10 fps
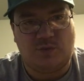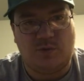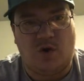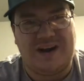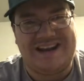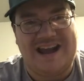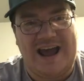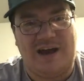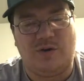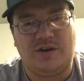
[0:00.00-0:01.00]
We want it
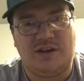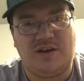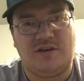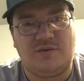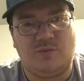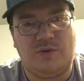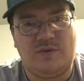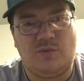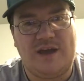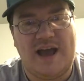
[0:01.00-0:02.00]
now, and, you know,
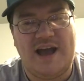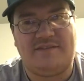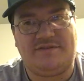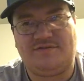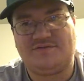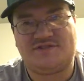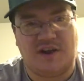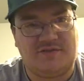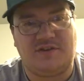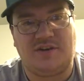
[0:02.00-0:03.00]
we have
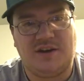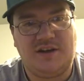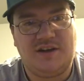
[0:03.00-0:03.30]
suffered.